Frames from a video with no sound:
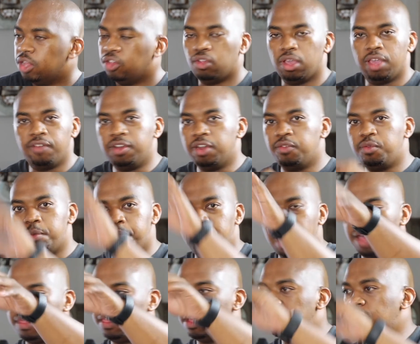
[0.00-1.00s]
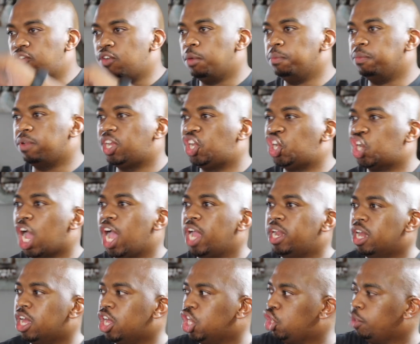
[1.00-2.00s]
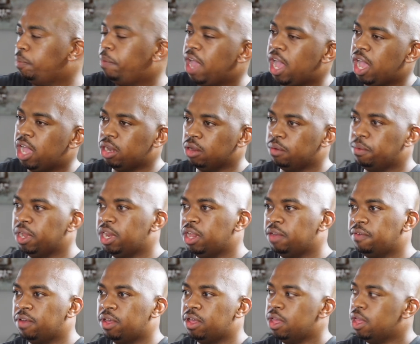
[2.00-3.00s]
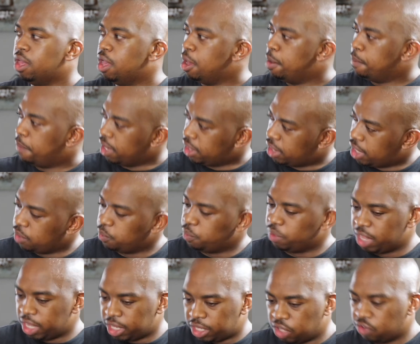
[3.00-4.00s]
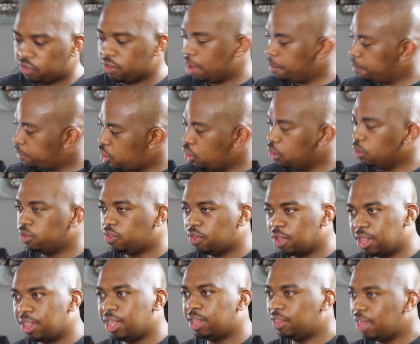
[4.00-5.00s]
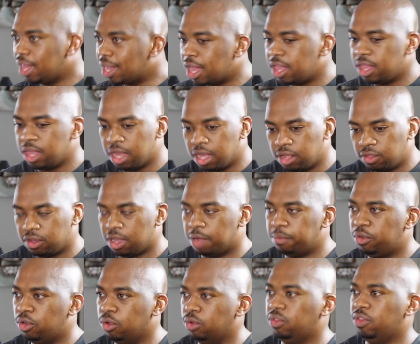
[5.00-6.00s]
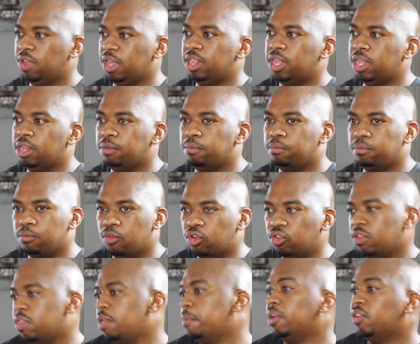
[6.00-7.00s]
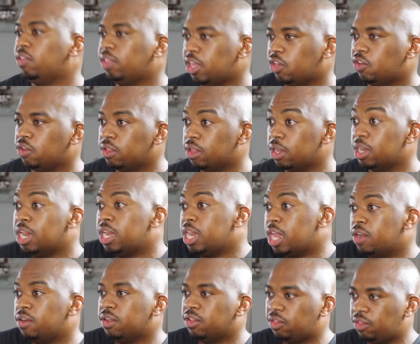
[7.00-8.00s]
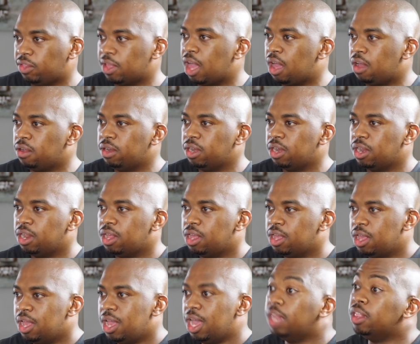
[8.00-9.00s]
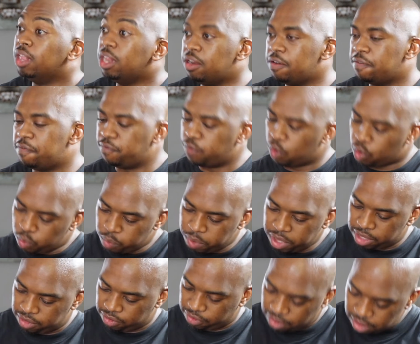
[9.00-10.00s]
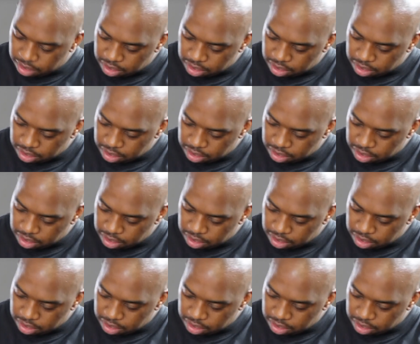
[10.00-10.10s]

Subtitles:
So even if we buy things from China, Japan, or whatever, but they just come closer. They take a year to come closer, and then most of them are stationed in the nearest town, and then in 4 weeks.